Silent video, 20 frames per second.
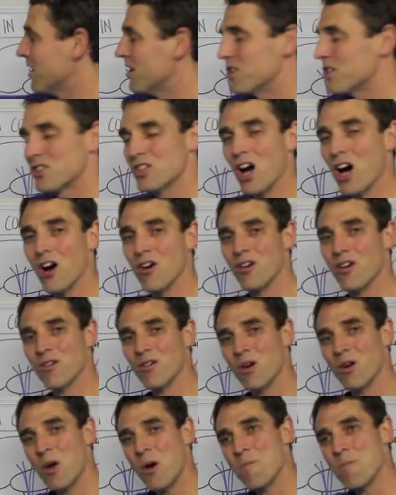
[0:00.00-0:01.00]
So
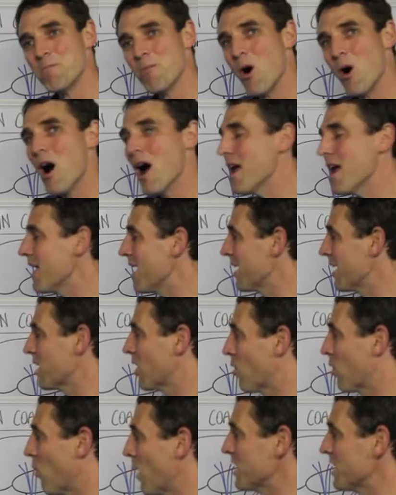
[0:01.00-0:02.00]
my
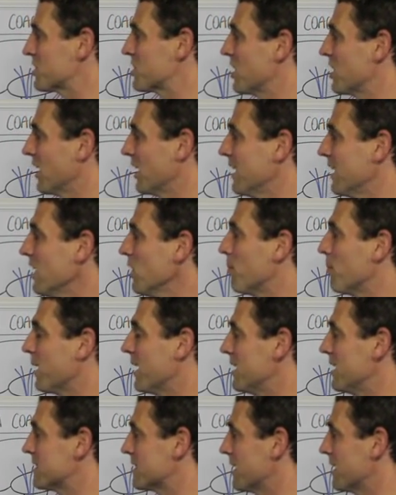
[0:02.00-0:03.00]
question a little bit
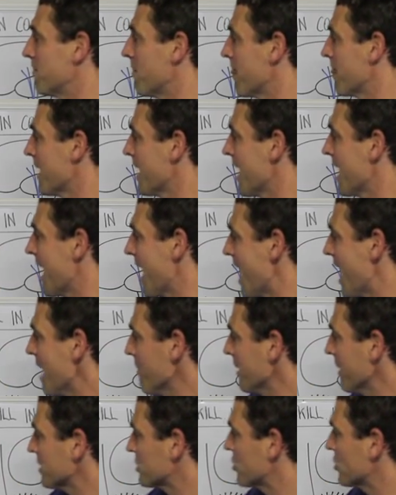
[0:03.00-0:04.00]
is that how
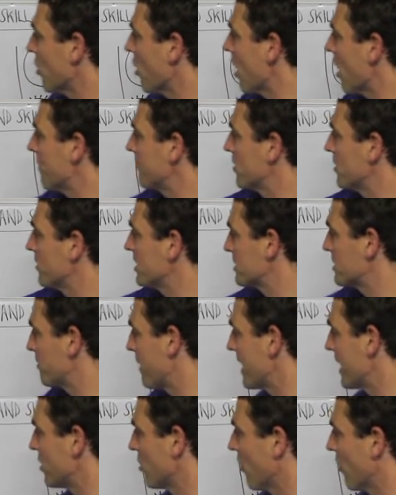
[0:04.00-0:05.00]
much time do we
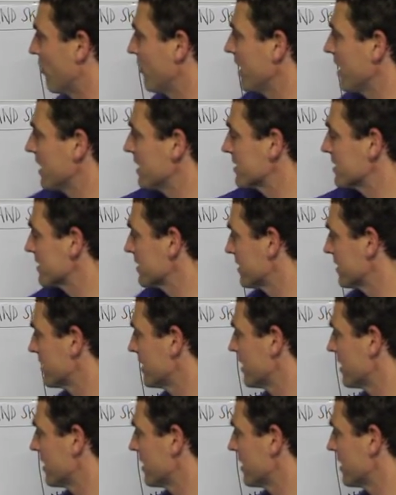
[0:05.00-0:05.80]
spend on this,